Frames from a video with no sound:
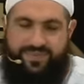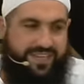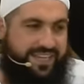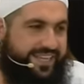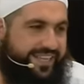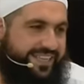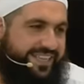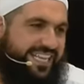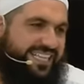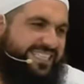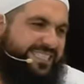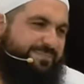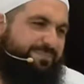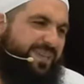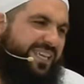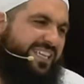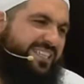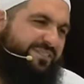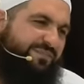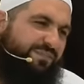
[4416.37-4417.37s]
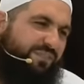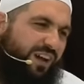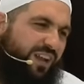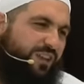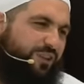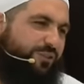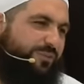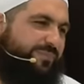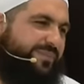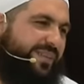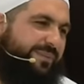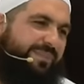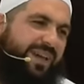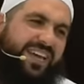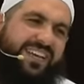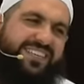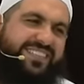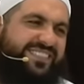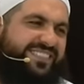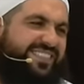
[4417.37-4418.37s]
That speaks volumes
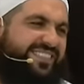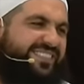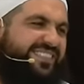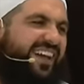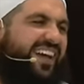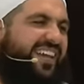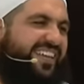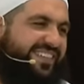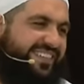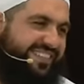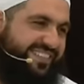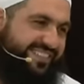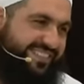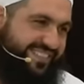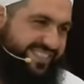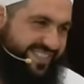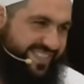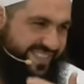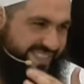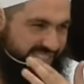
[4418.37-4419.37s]
about its societies.